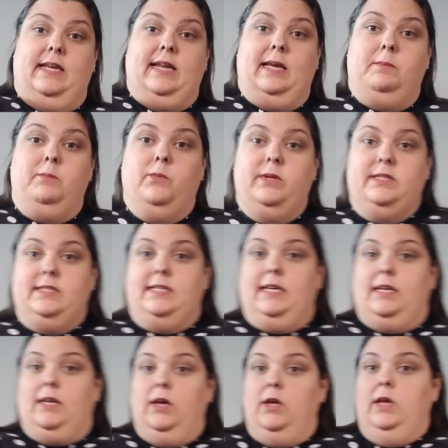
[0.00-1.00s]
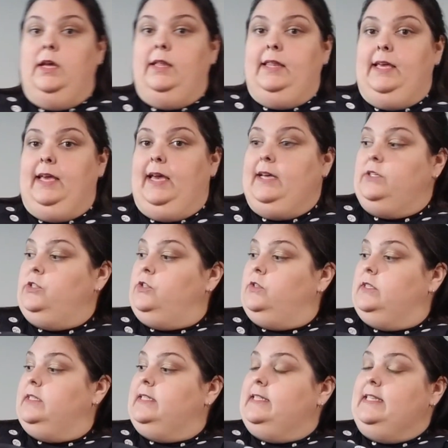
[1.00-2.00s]
And I'm going to take the
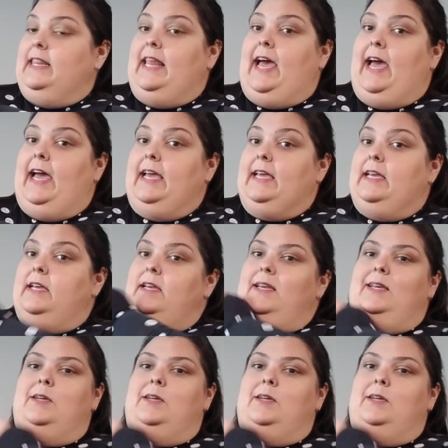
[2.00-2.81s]
extra slack,